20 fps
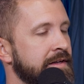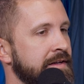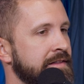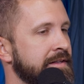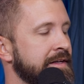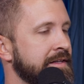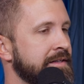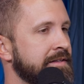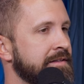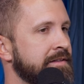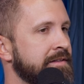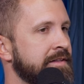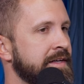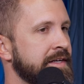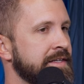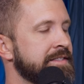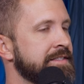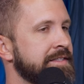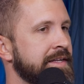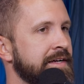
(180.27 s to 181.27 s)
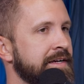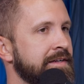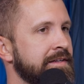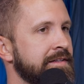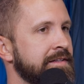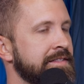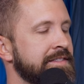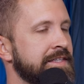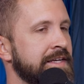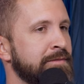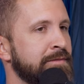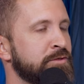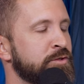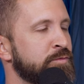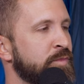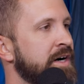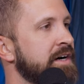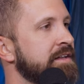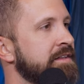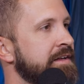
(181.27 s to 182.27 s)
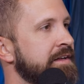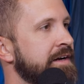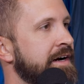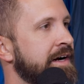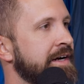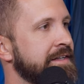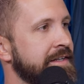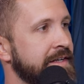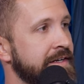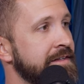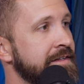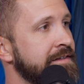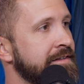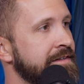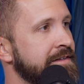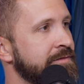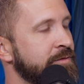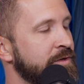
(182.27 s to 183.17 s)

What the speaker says: I think they stand in the same spot that I did